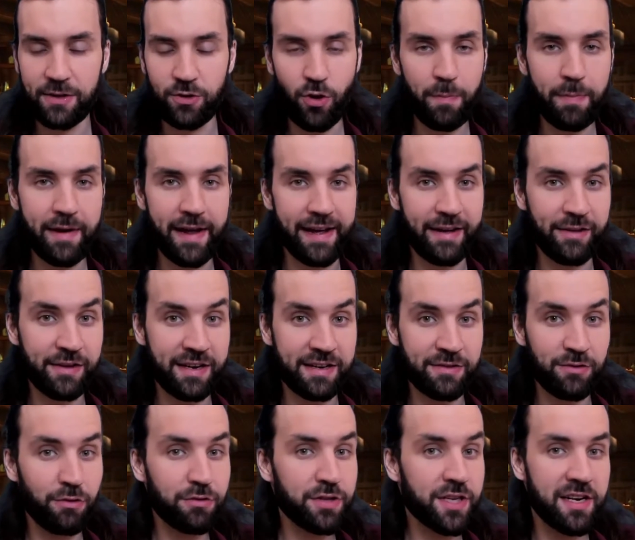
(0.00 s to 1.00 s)
topic I
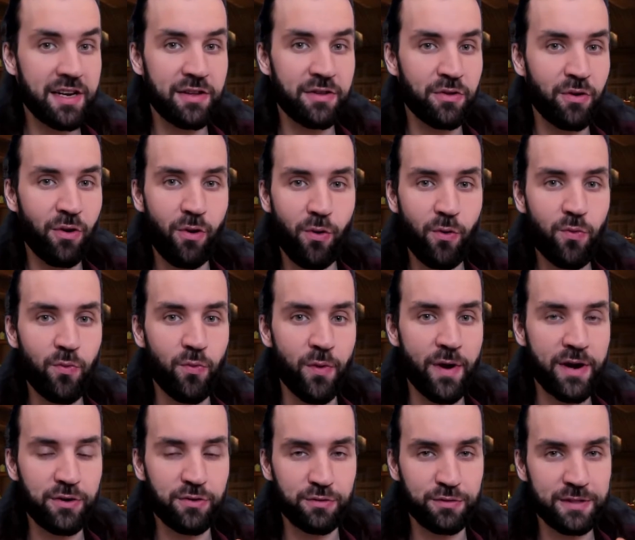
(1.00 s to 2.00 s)
don't really know
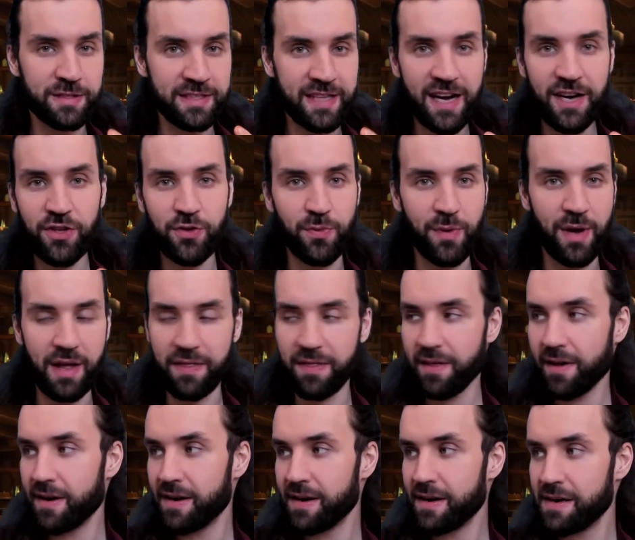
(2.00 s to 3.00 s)
where to start with,
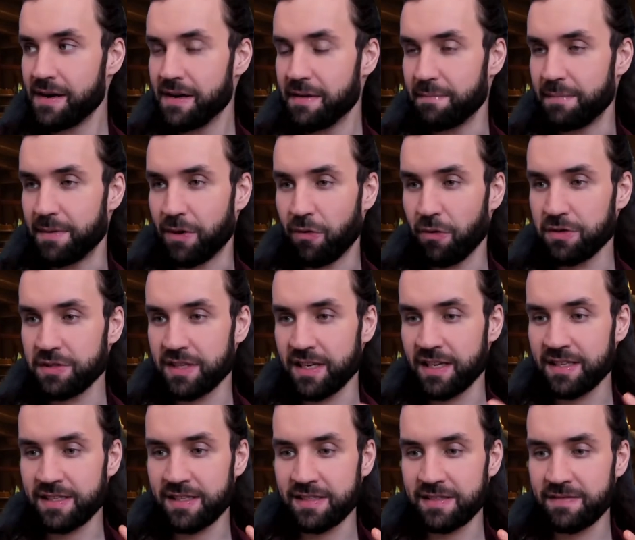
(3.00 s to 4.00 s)
because
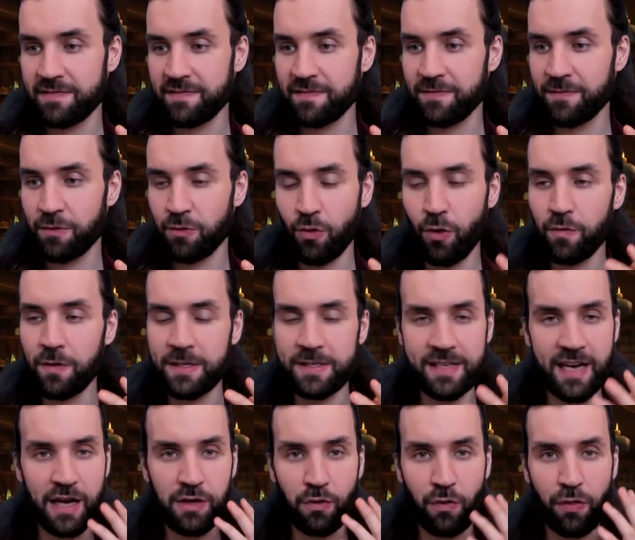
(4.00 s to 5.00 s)
it's, you know, this
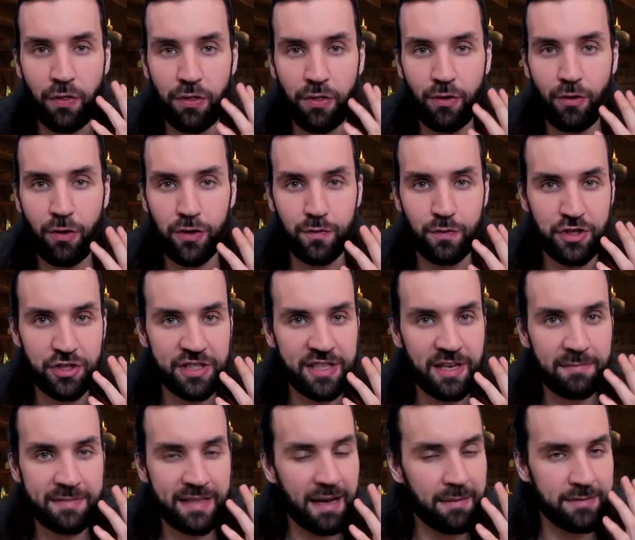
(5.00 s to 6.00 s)
kind of thought which
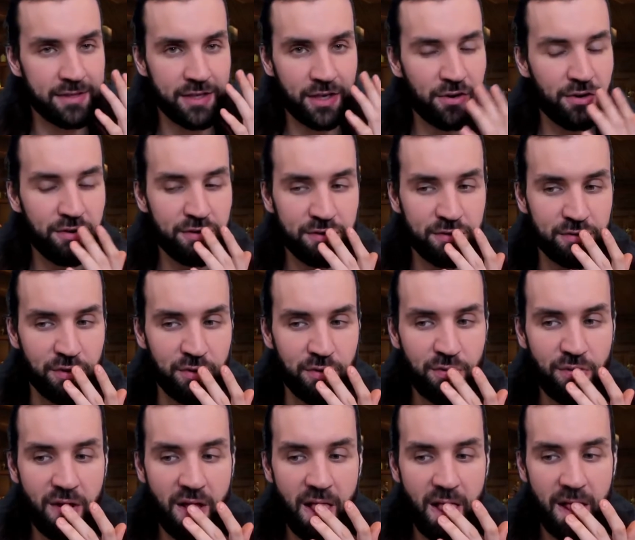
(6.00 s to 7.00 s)
sometimes occurs to
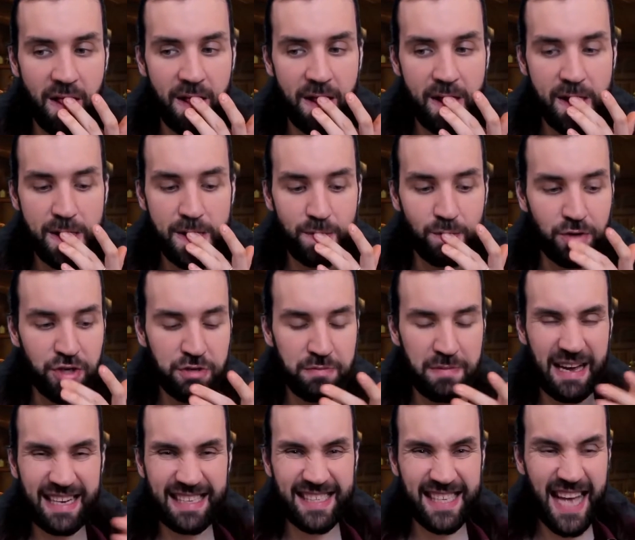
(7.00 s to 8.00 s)
you, which
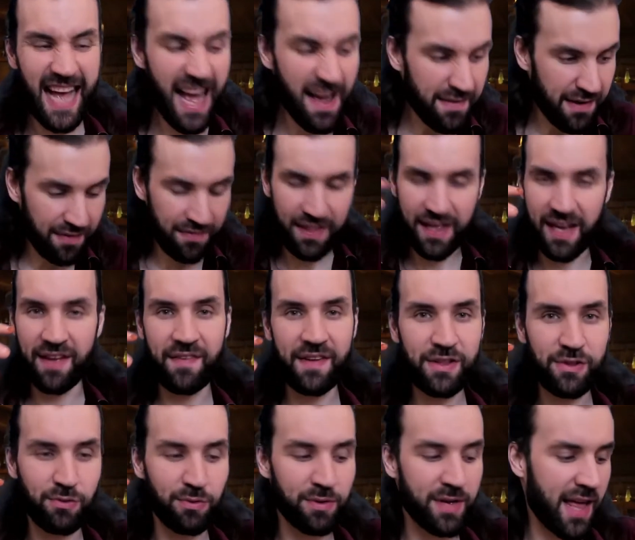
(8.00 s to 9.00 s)
makes everything
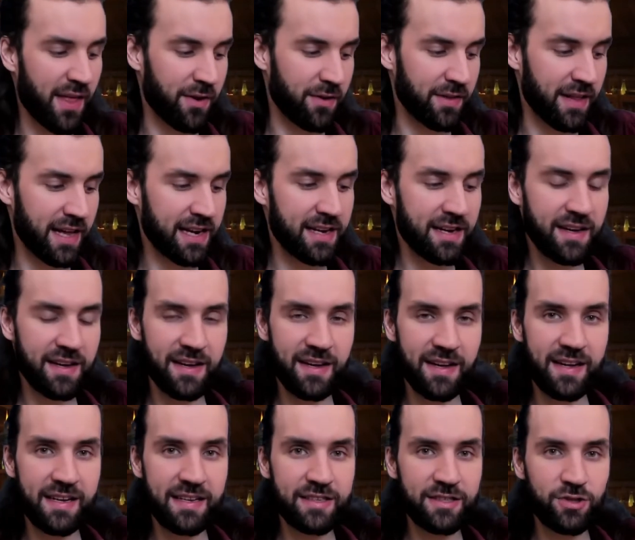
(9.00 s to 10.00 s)
fit together, like
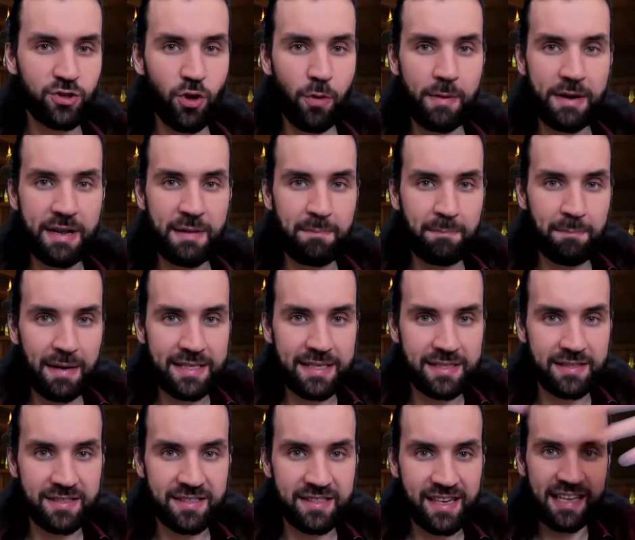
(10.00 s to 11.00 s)
so many
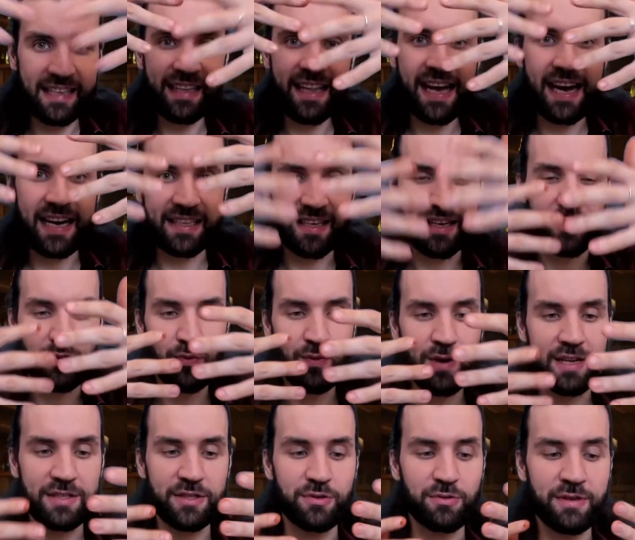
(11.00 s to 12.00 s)
puzzles connect at
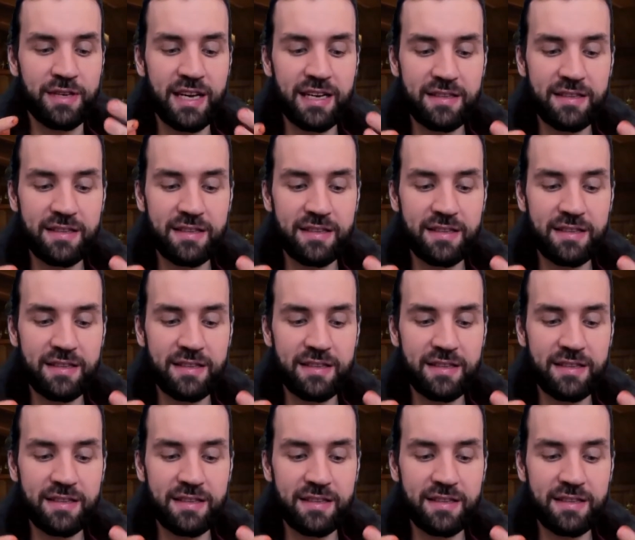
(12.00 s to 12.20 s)
once.